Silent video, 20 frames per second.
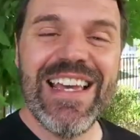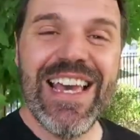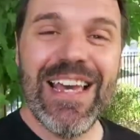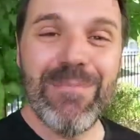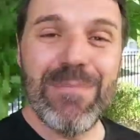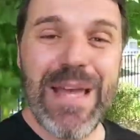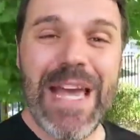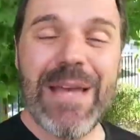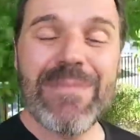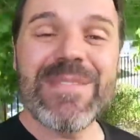
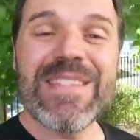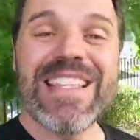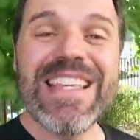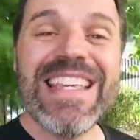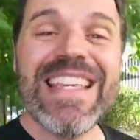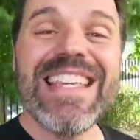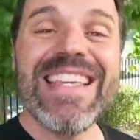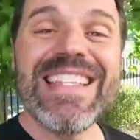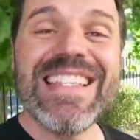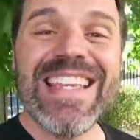And perhaps the
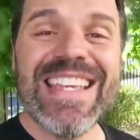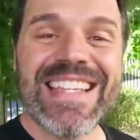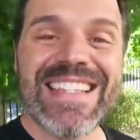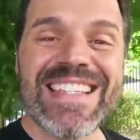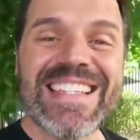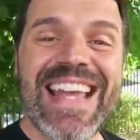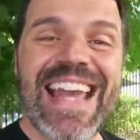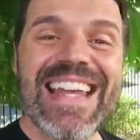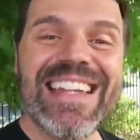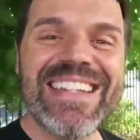easiest,
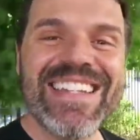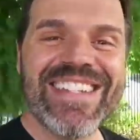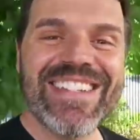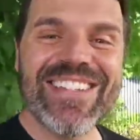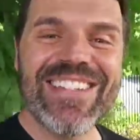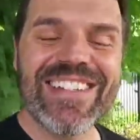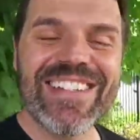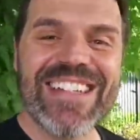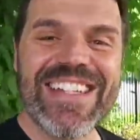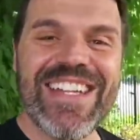at
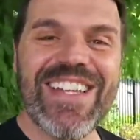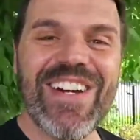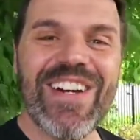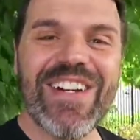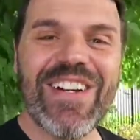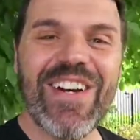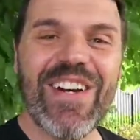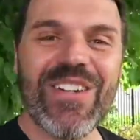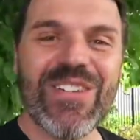Digital Dion